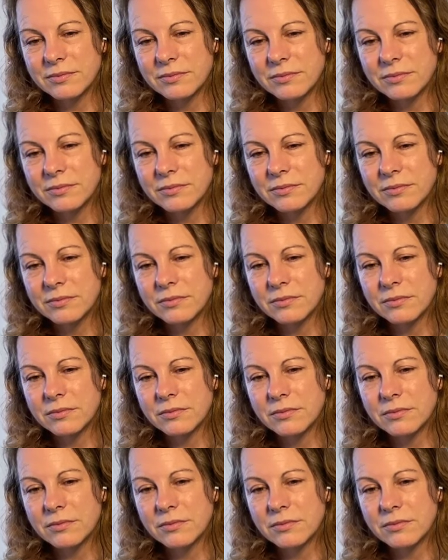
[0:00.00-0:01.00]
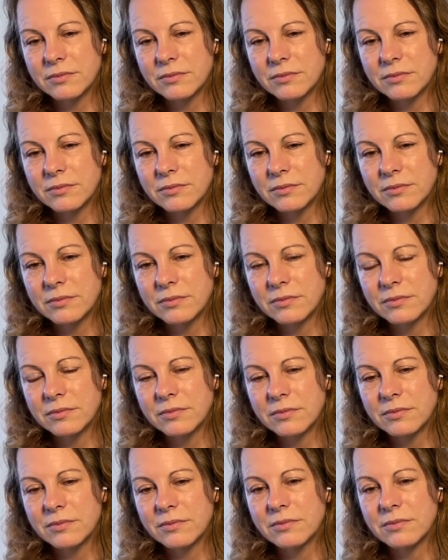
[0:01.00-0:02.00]

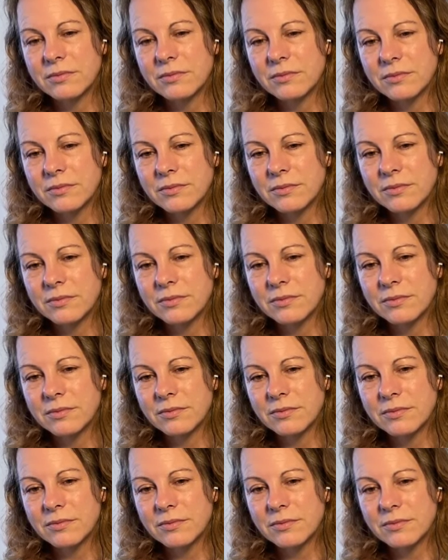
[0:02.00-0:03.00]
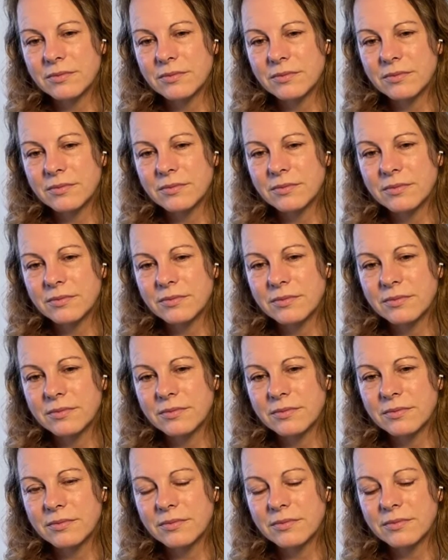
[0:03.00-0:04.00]

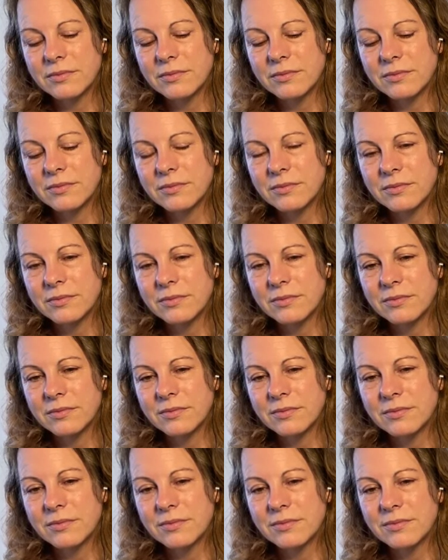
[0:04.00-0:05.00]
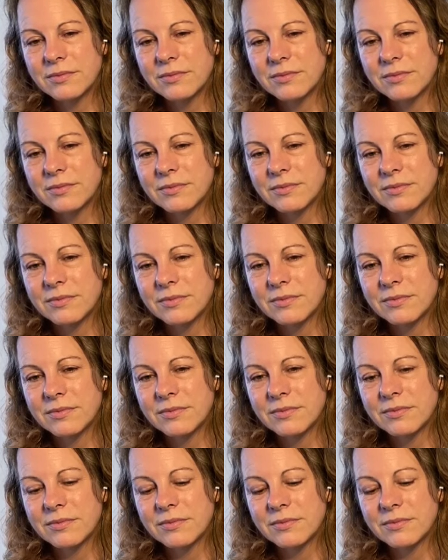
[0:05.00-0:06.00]

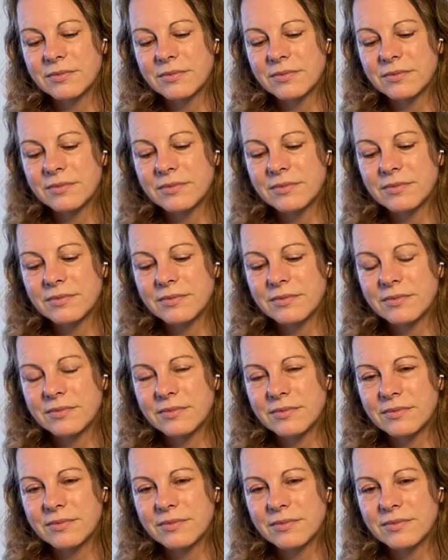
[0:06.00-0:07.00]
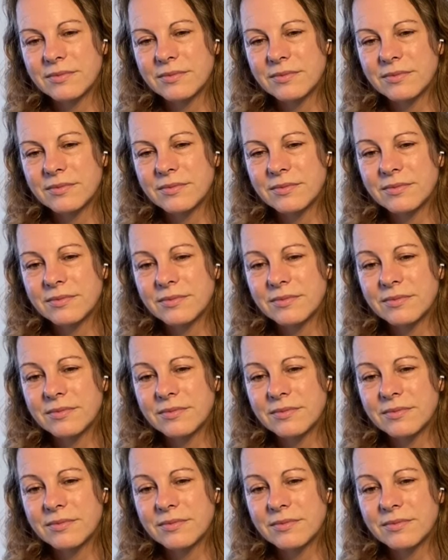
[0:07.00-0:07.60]
No words are spoken by the person on screen.